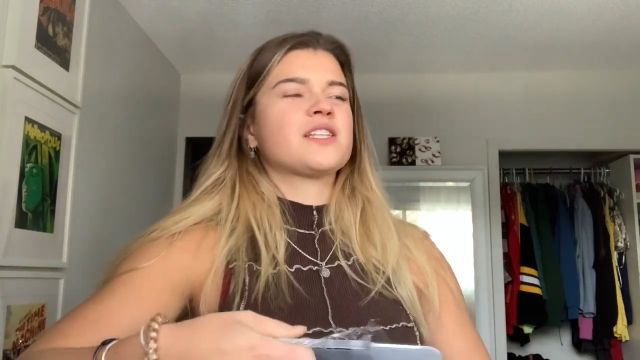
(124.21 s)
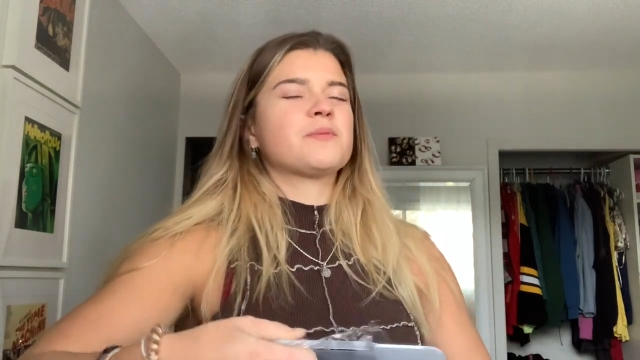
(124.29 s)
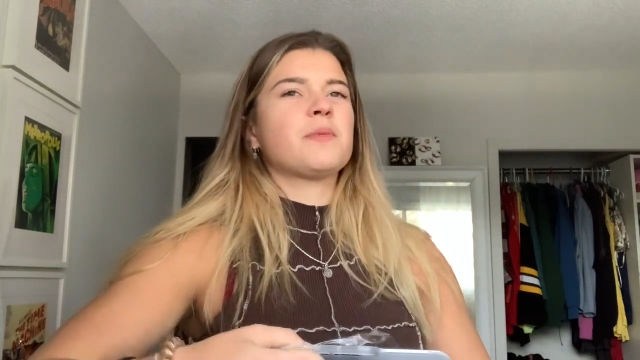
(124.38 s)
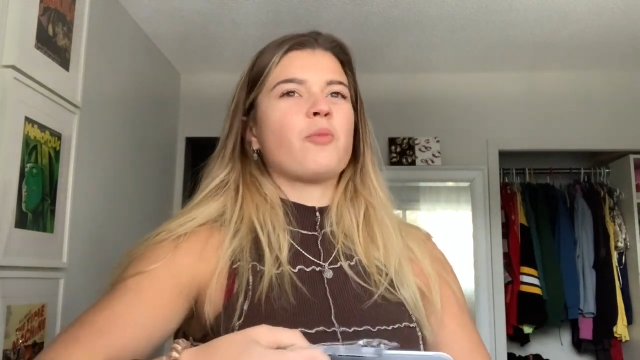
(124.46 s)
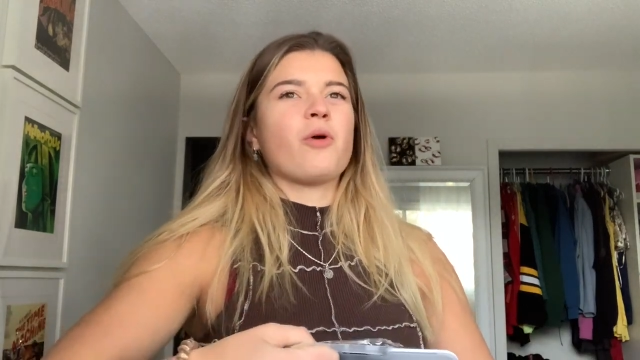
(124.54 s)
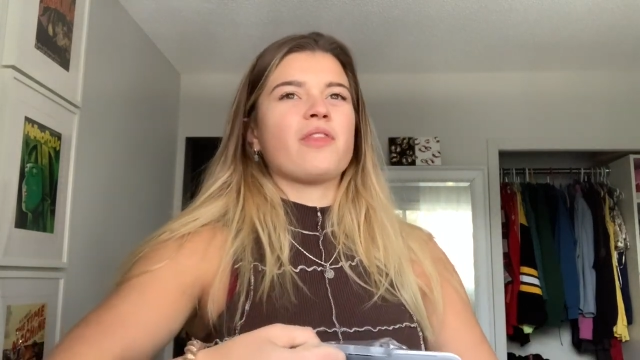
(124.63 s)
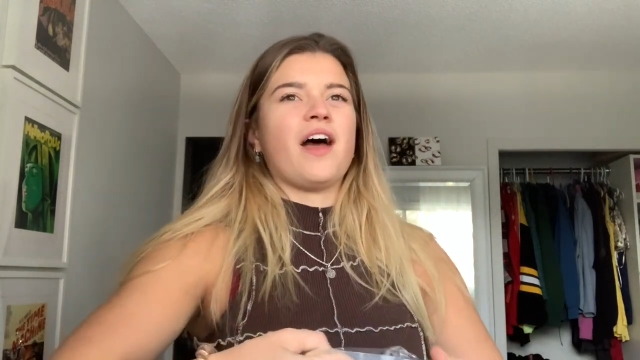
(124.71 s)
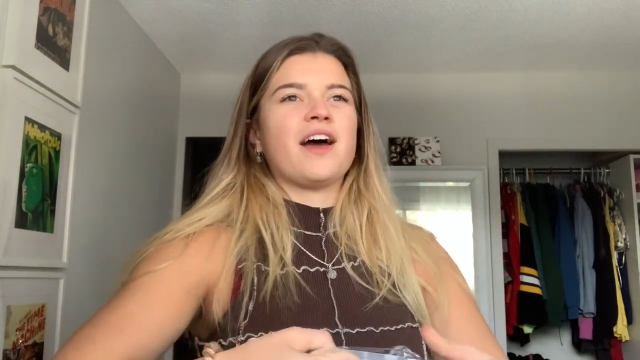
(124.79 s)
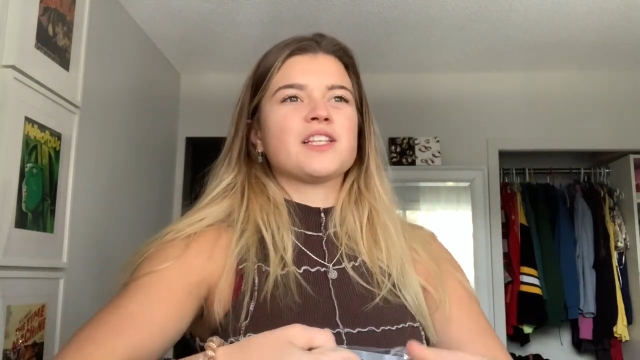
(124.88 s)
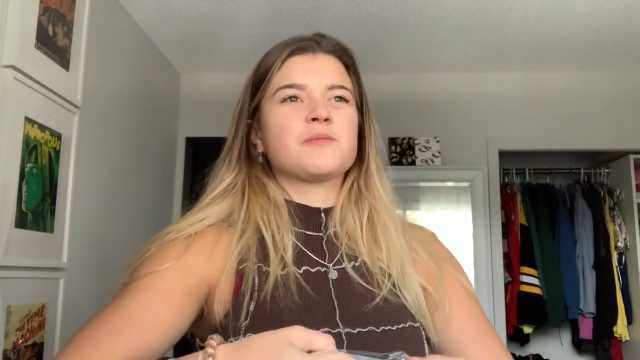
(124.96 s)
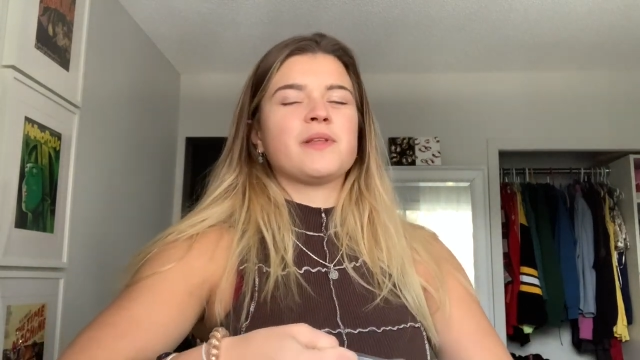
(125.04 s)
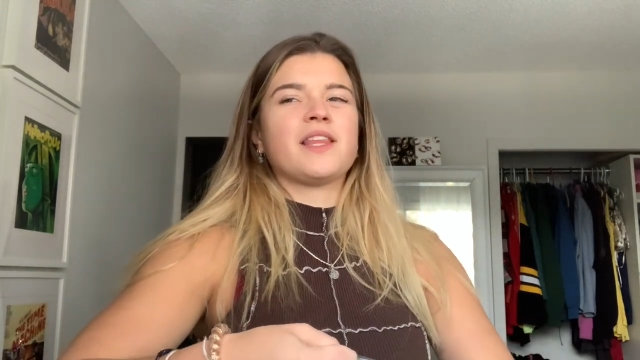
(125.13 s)
It's been more than
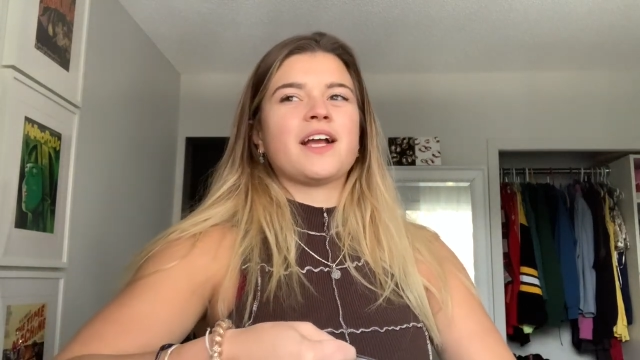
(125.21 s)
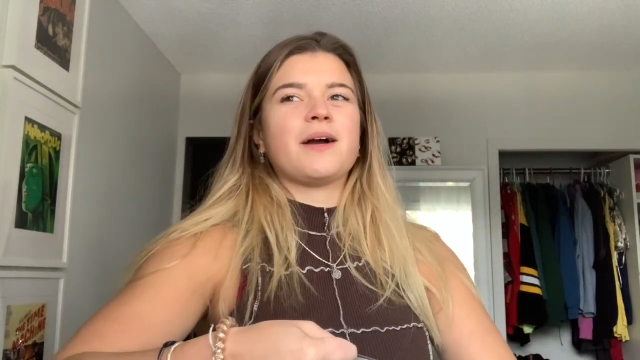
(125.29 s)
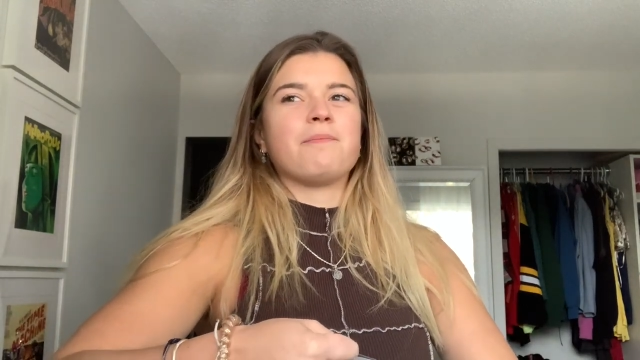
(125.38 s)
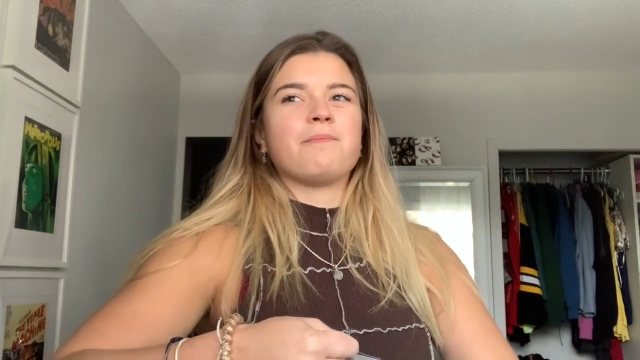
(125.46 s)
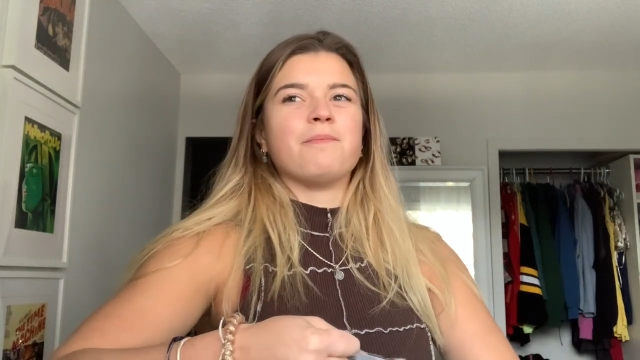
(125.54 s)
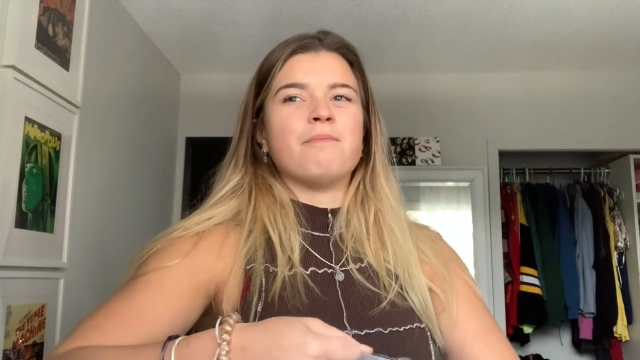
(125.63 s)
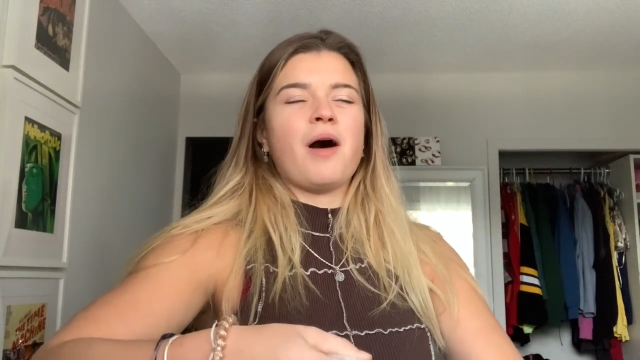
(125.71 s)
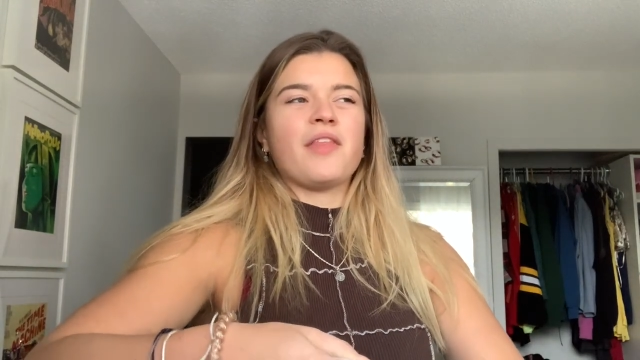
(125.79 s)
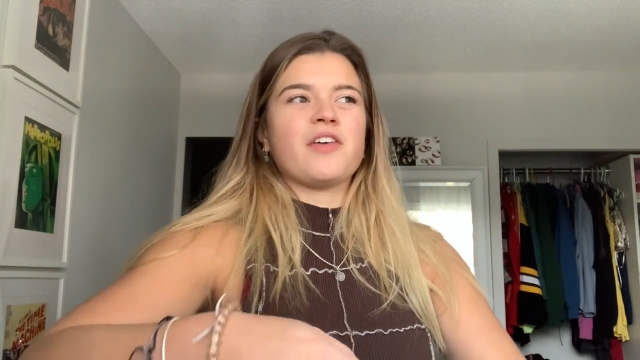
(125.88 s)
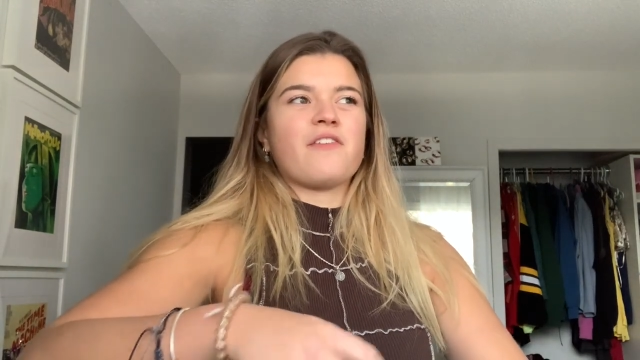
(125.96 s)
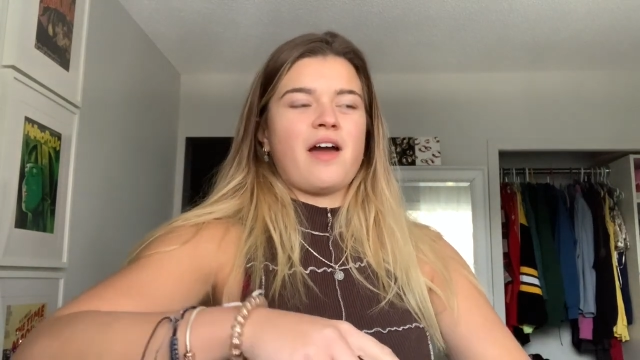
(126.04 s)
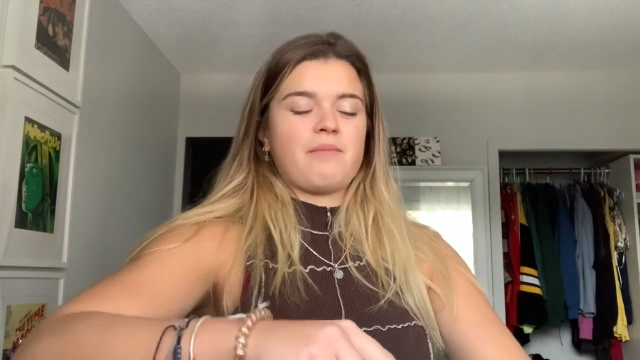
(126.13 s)
that. It's been like a
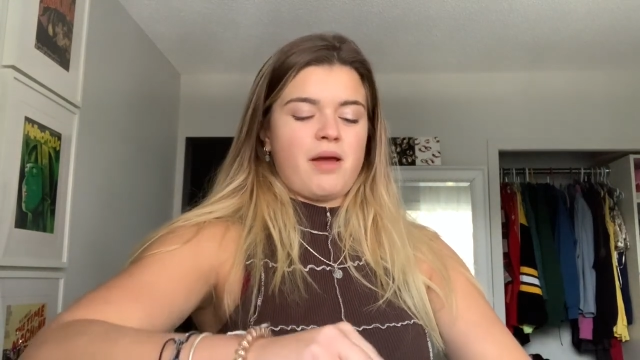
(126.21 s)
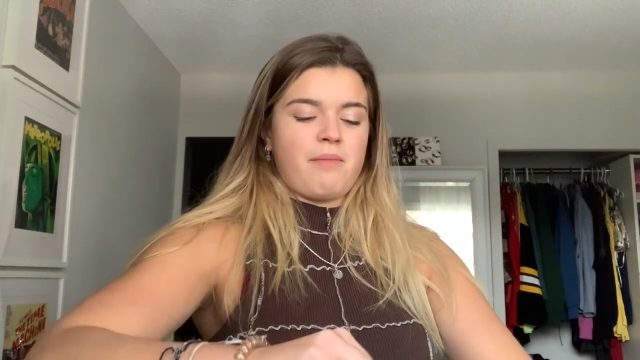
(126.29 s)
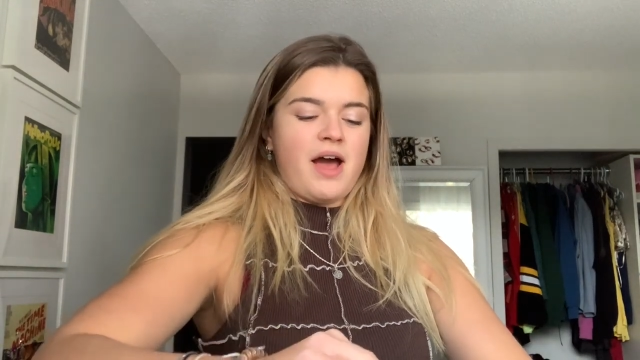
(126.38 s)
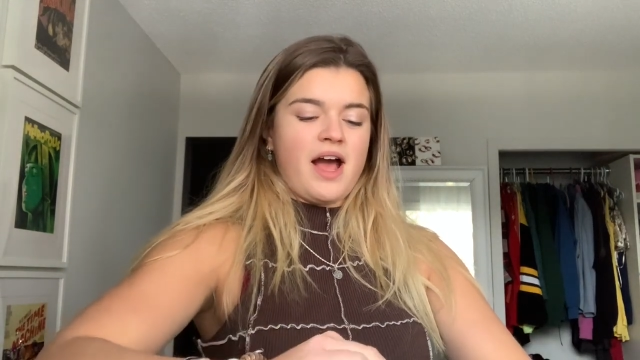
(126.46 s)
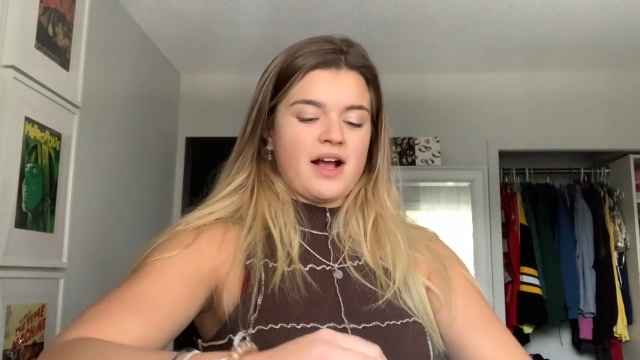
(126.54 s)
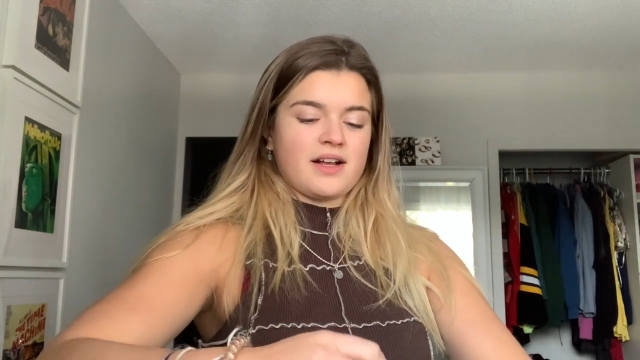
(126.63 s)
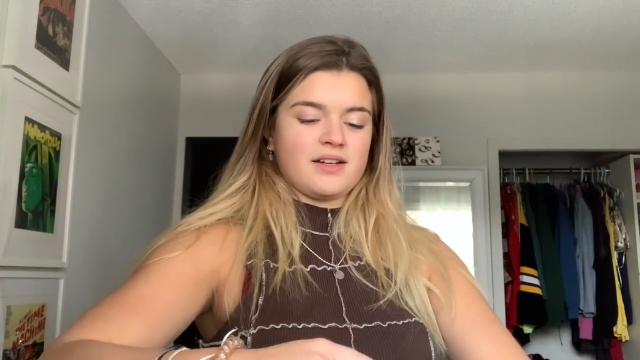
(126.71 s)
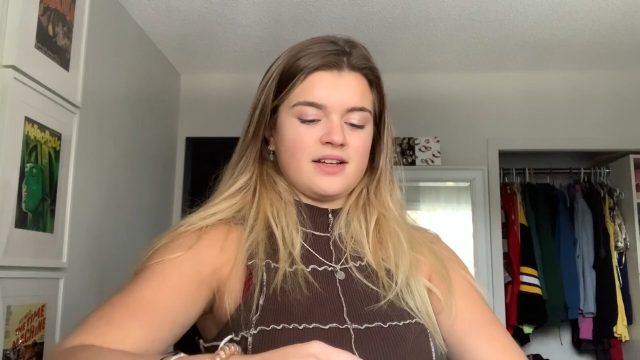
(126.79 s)
month I've had my Mac.